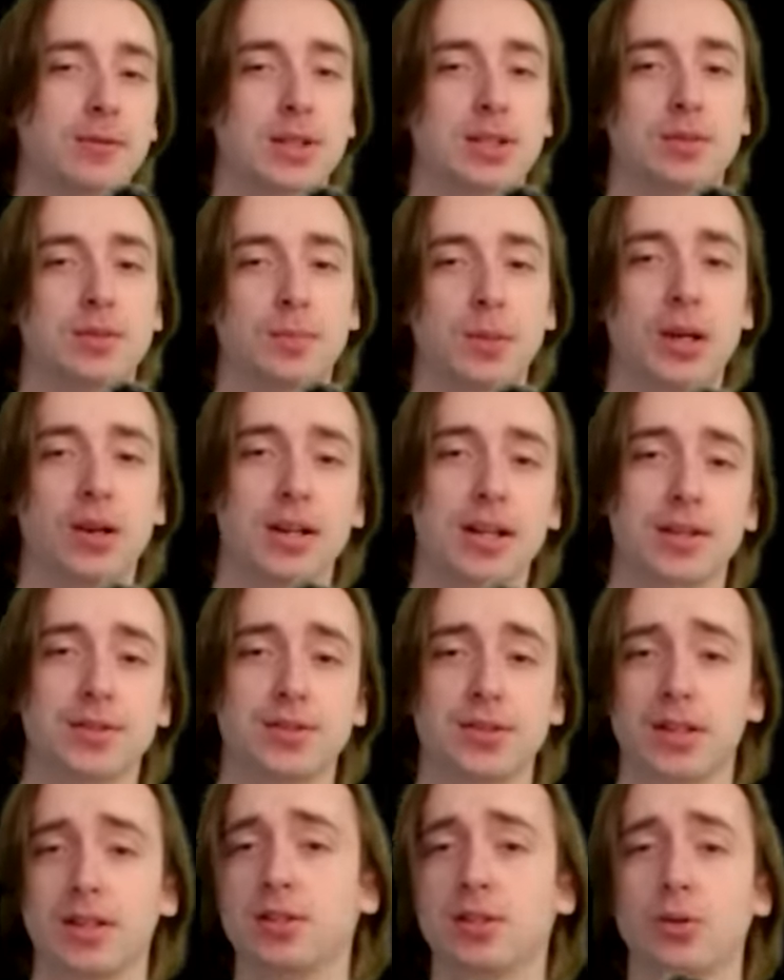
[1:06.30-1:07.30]

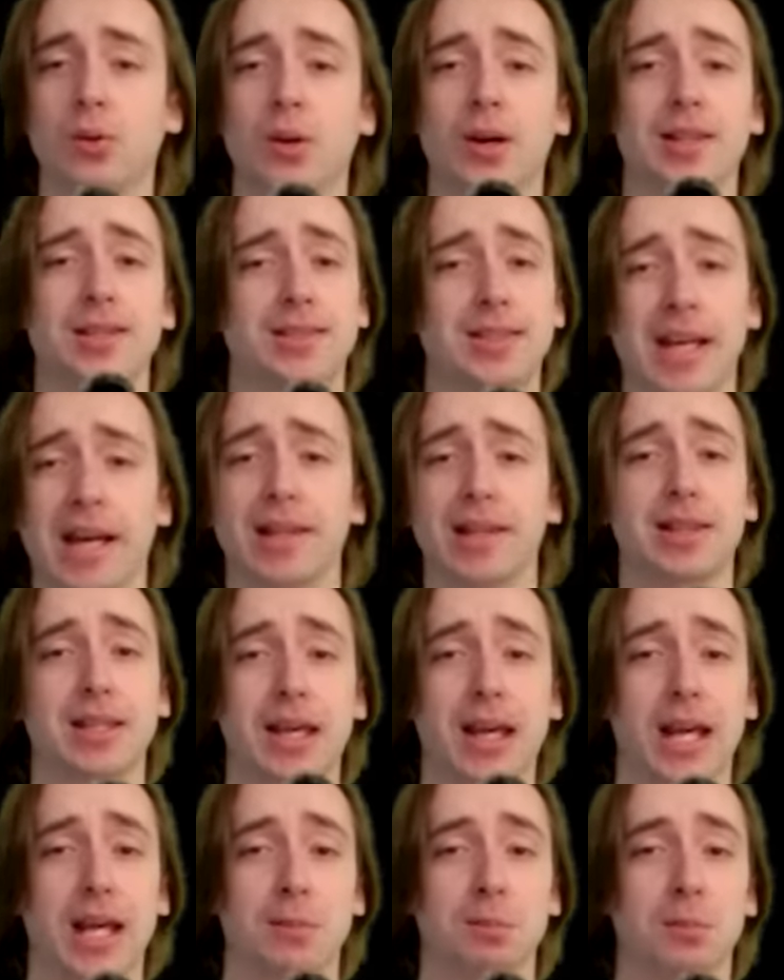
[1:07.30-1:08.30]
experience into a death
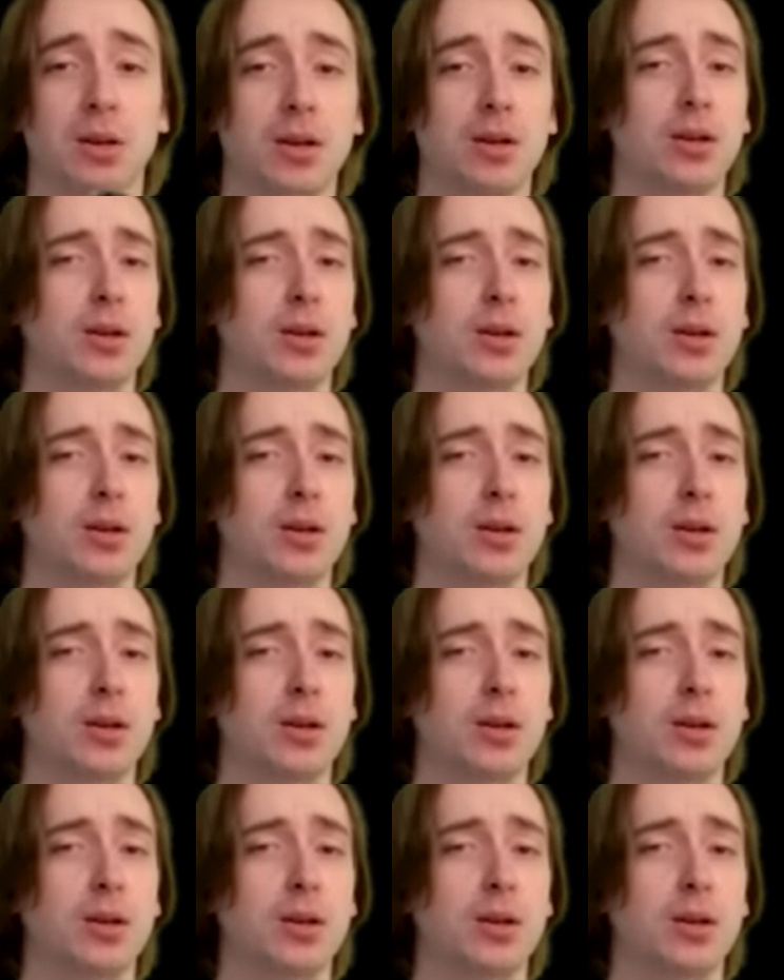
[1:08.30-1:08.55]
game.